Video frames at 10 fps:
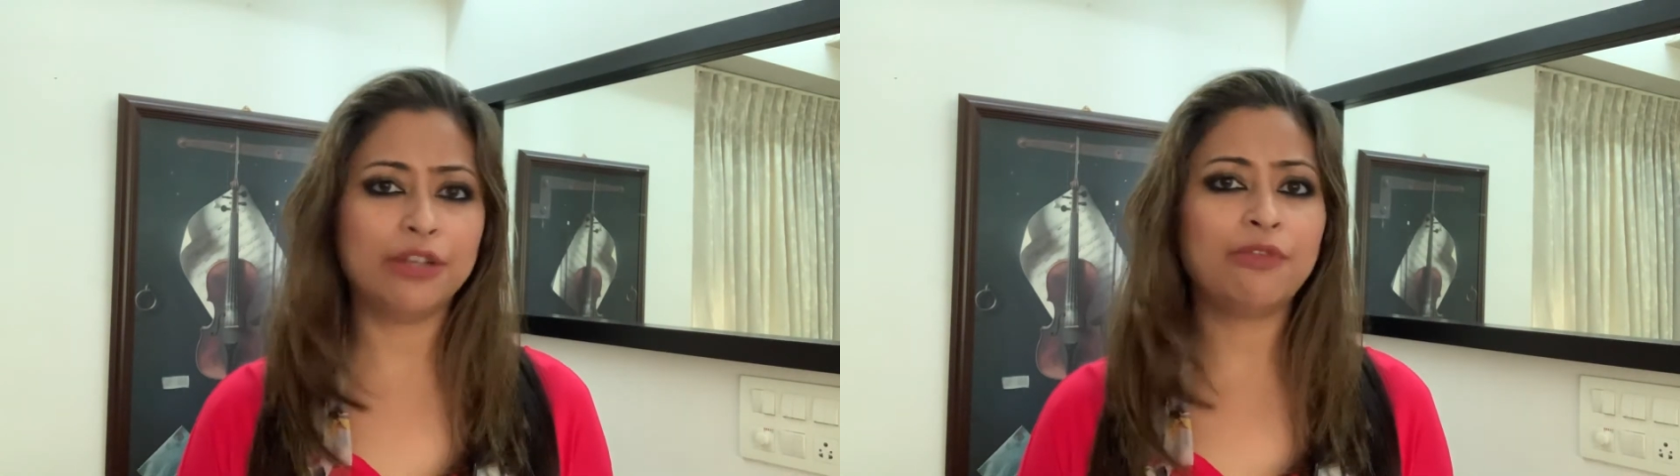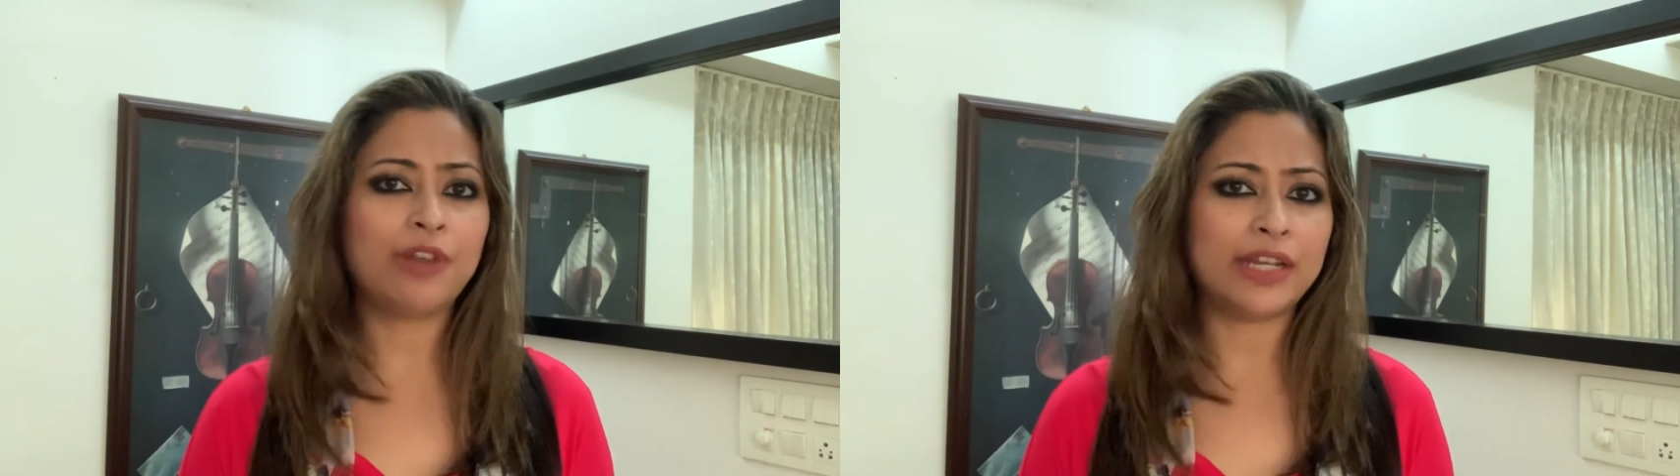
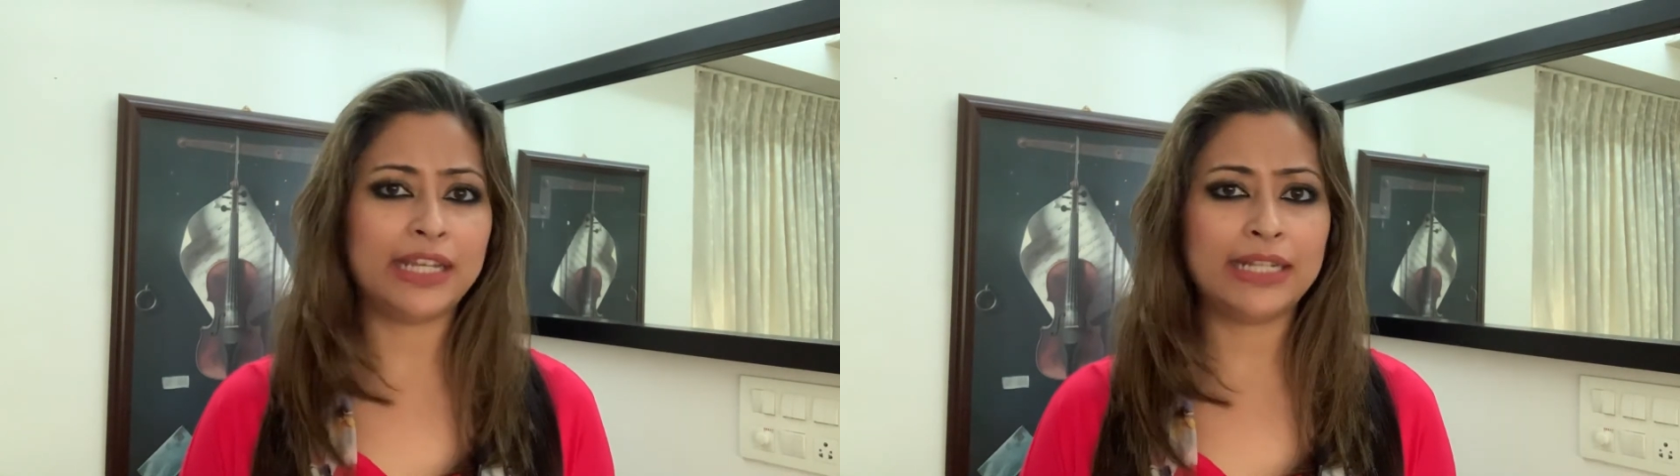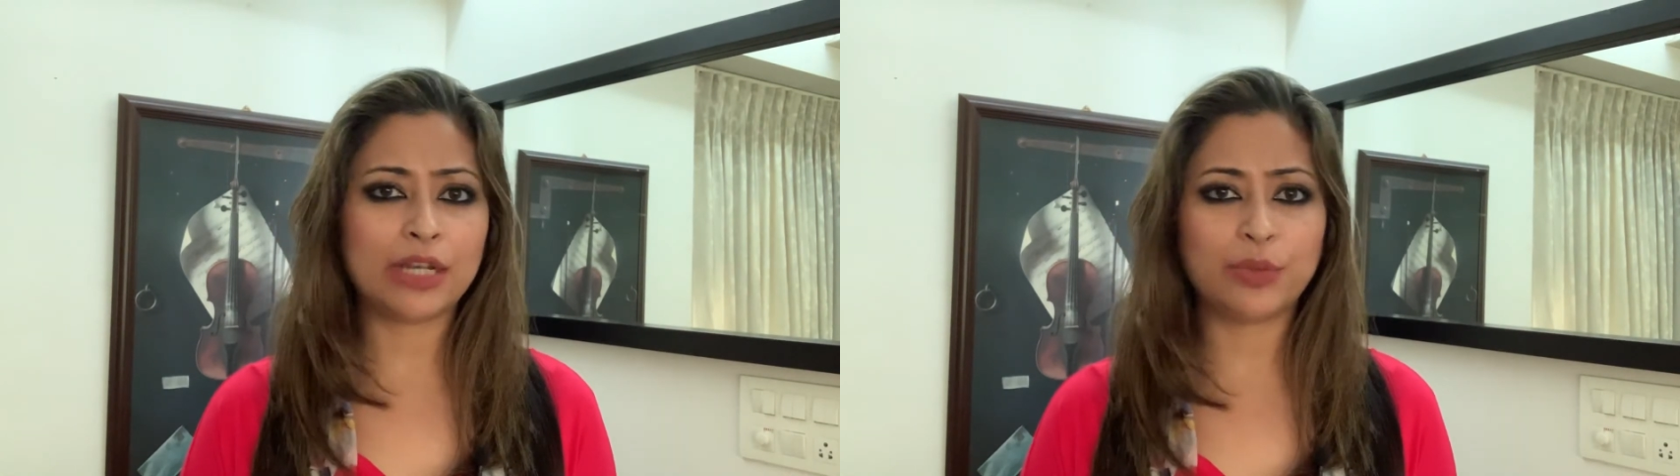of
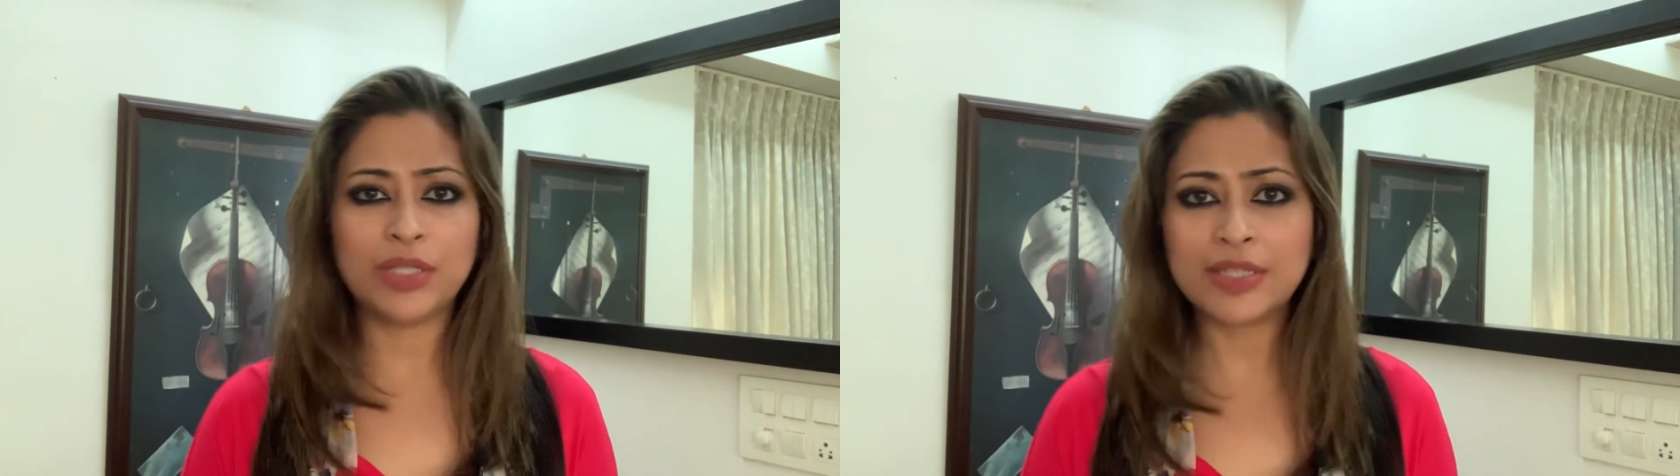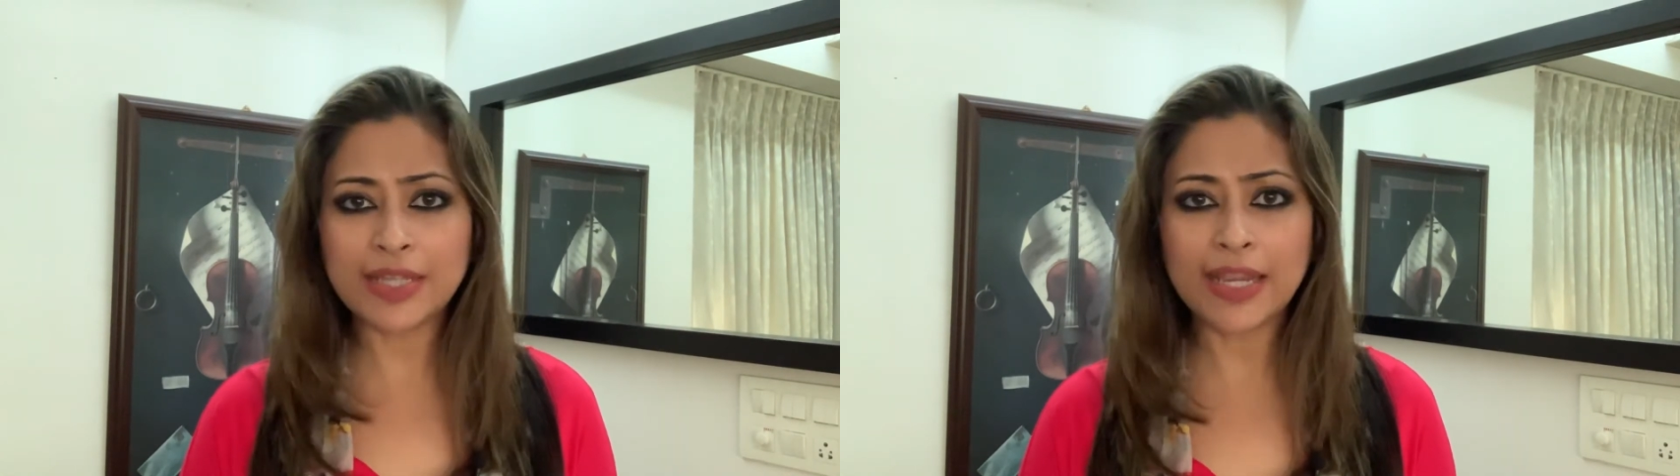flooding that we
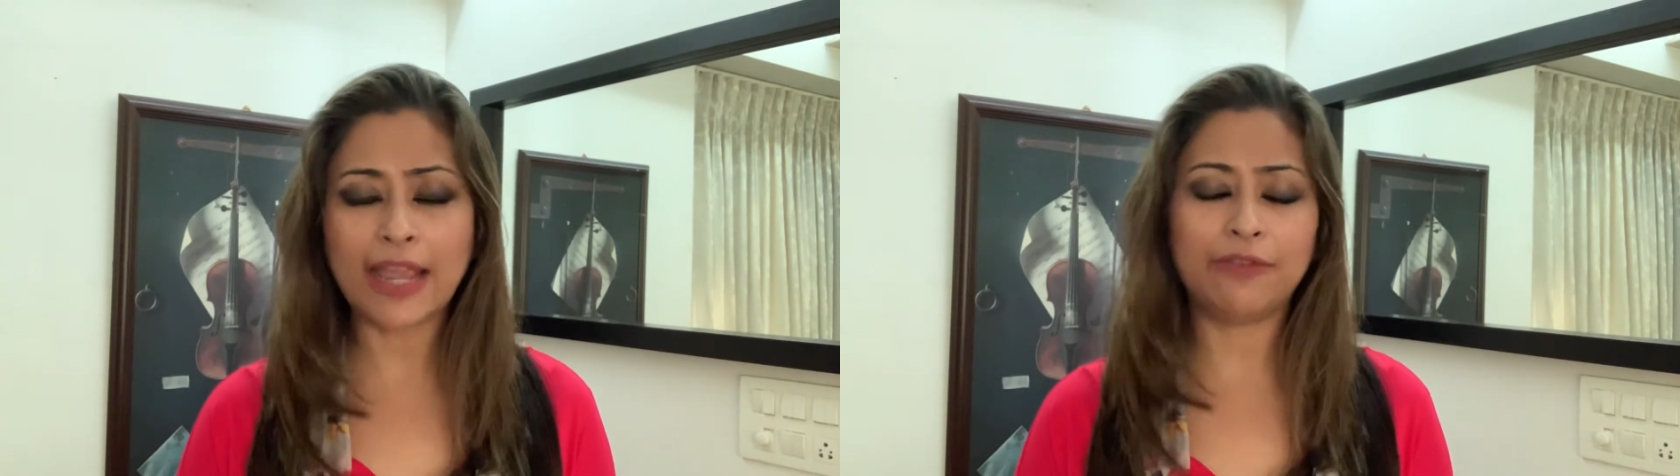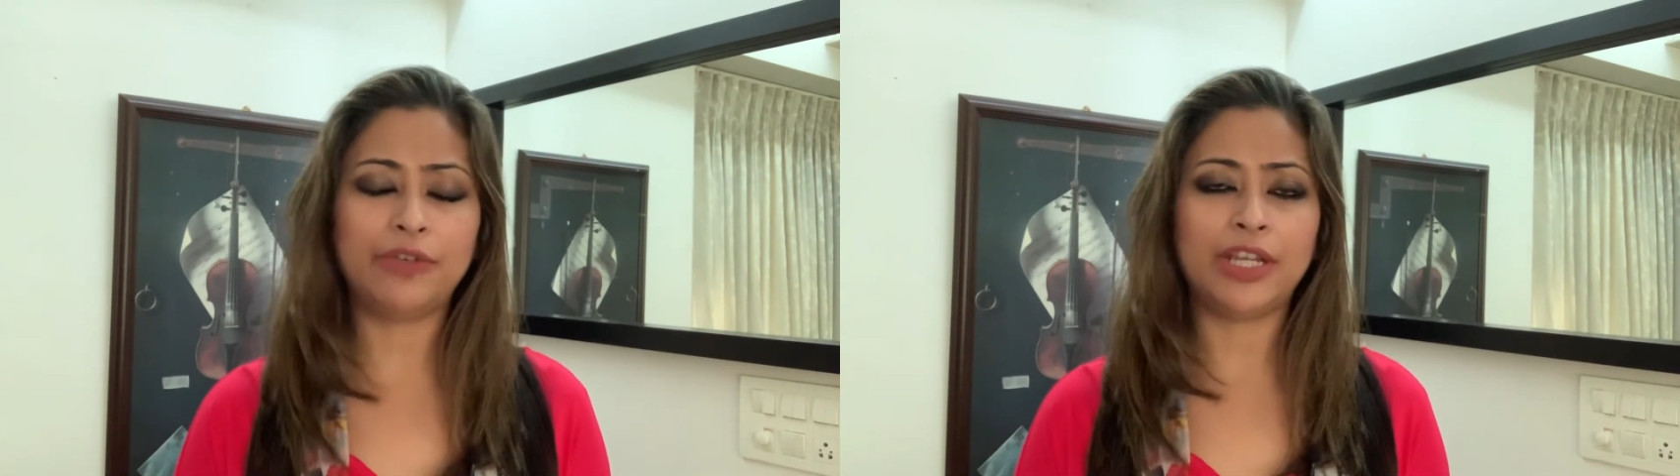see
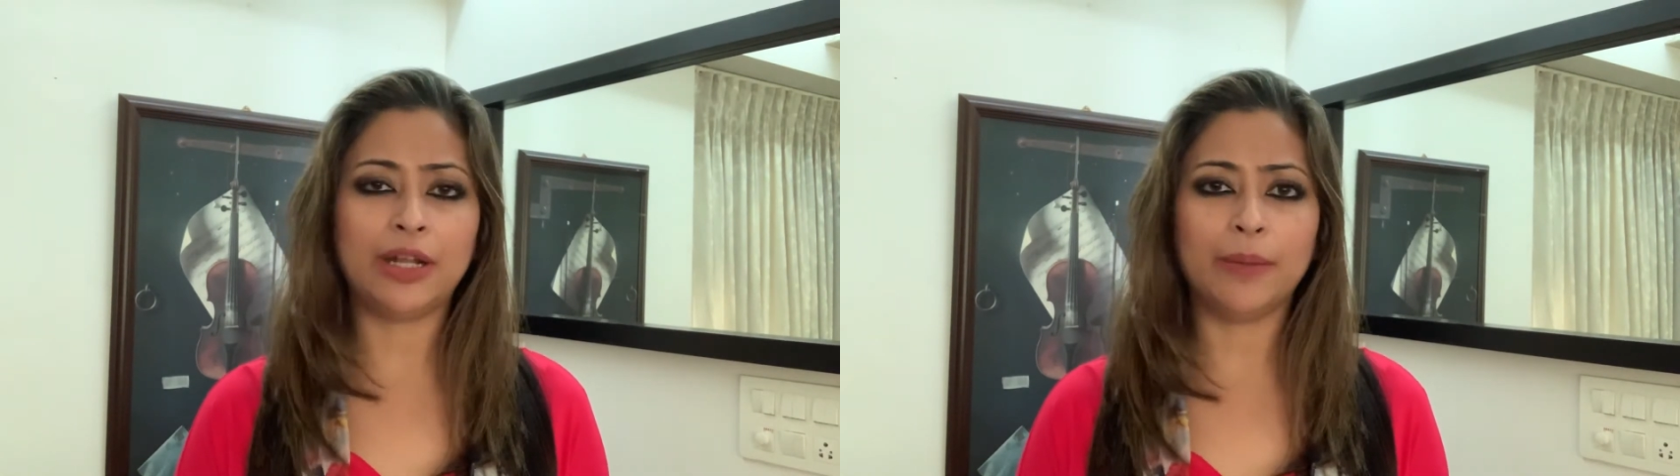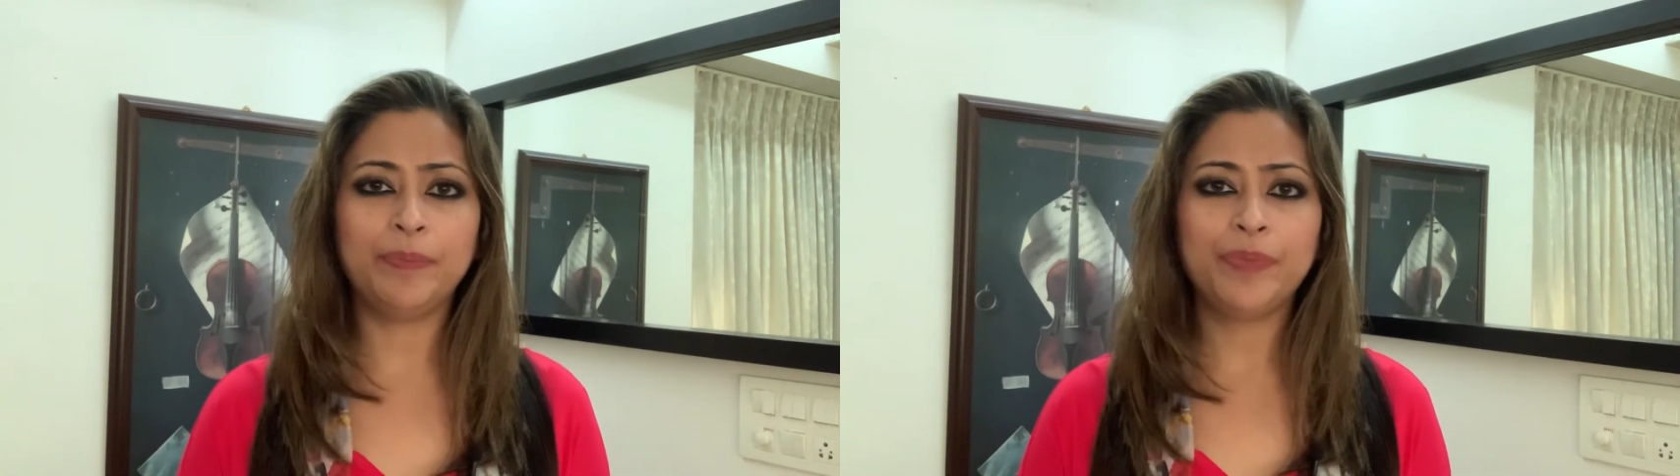every year.